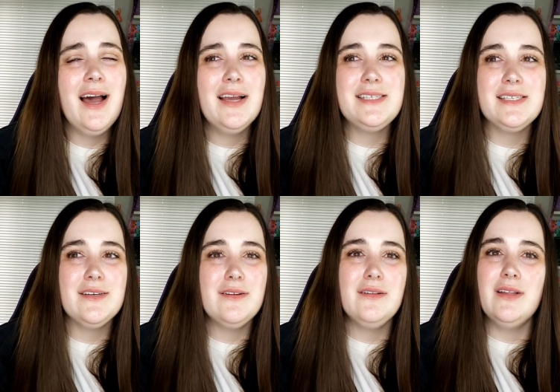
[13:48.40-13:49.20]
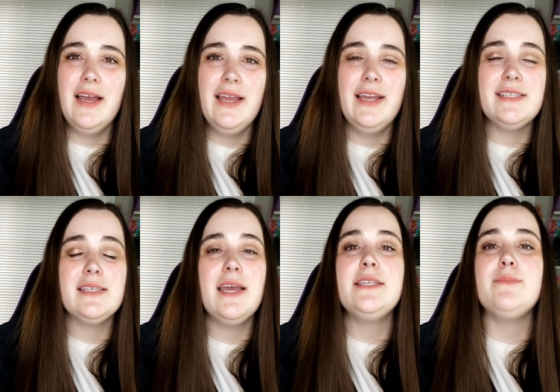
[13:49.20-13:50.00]
I still,
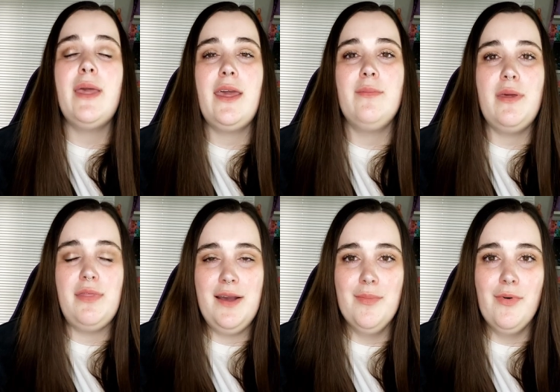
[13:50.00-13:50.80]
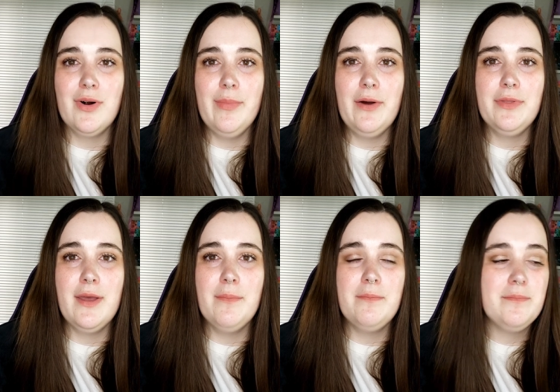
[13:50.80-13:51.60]
it's it's making me think more about
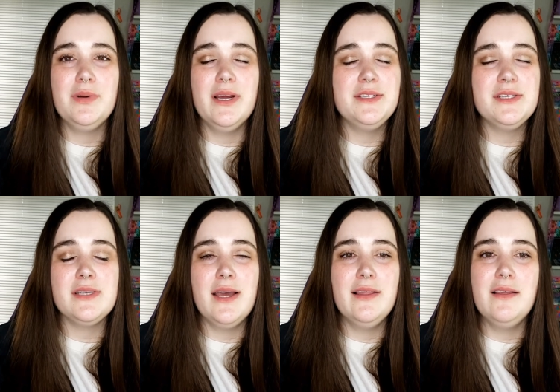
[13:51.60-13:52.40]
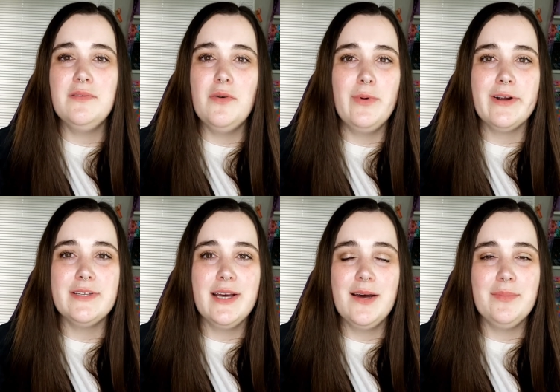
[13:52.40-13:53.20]
them. But I just, I love a
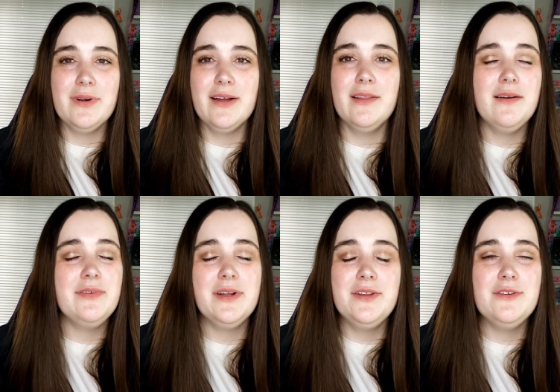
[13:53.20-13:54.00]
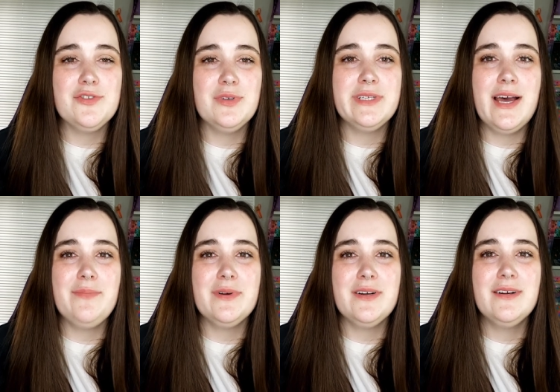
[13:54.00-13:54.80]
weird topper. I love an unusual
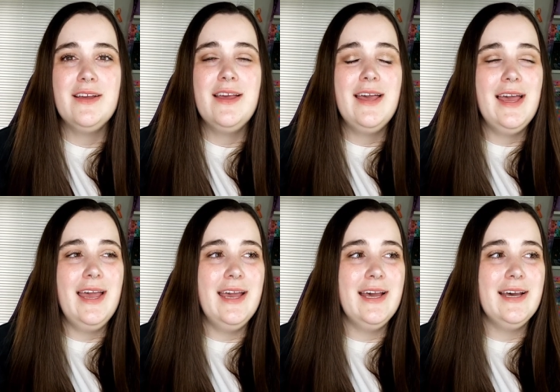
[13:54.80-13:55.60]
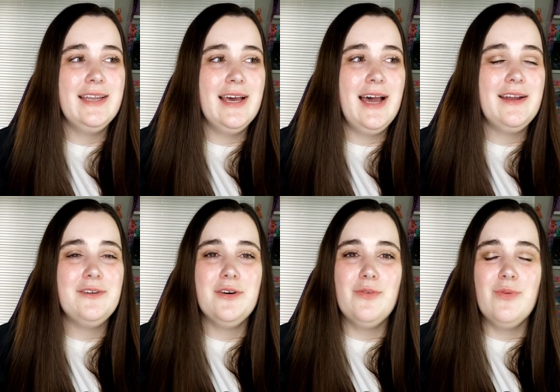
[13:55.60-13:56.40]
topper. And I
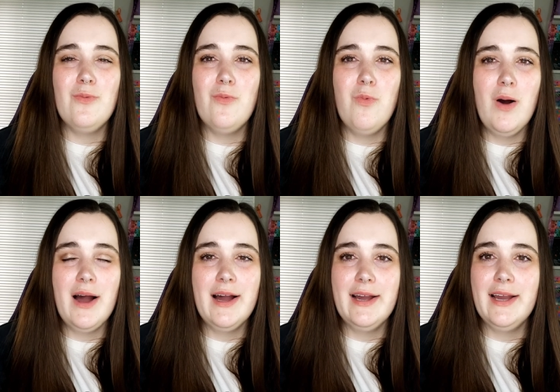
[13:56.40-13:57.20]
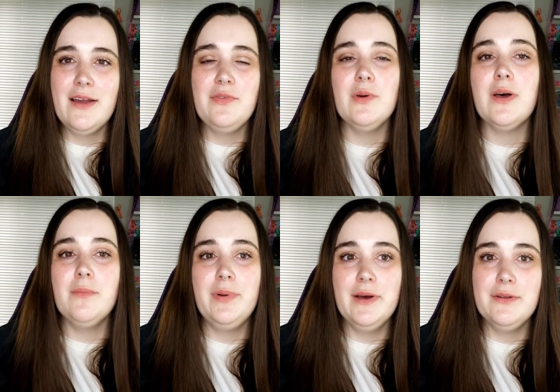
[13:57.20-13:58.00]
don't know why I feel
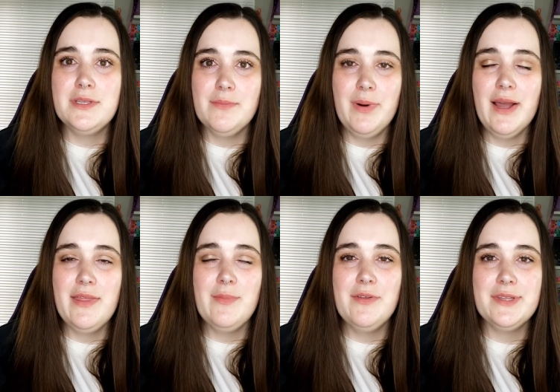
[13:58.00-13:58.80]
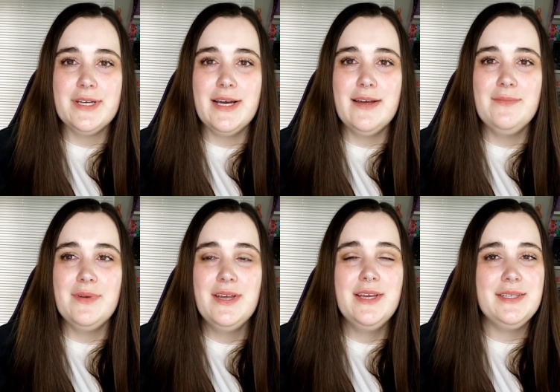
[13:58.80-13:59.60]
compelled to buy them all the
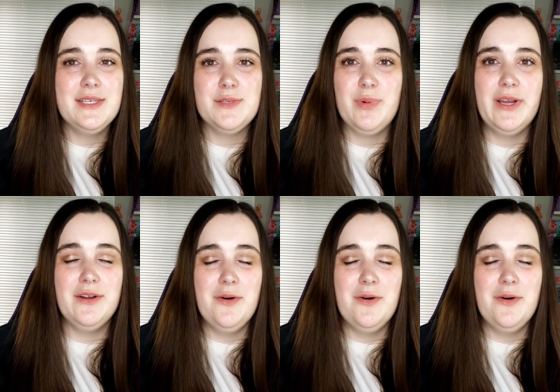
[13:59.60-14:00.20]
time, despite